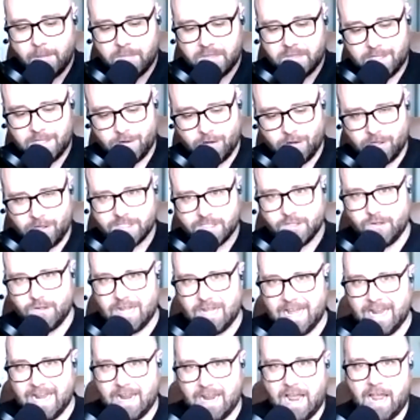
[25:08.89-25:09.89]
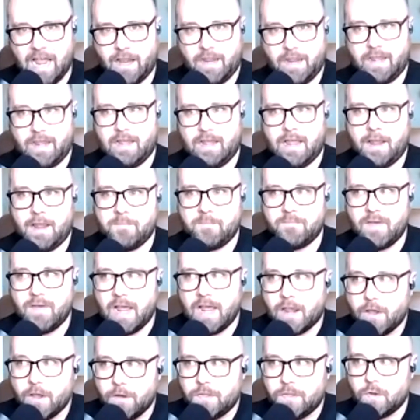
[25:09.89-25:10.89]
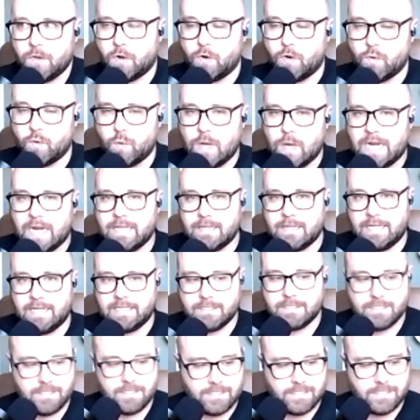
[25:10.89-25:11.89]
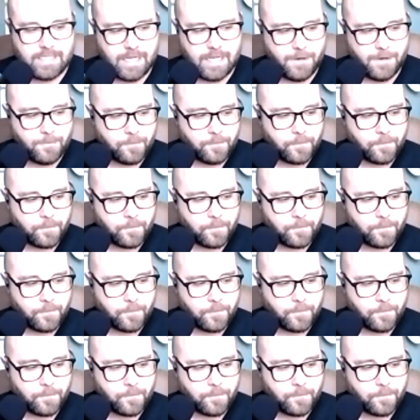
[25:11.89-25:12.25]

But then also, I, I I'm I go through great lengths to say,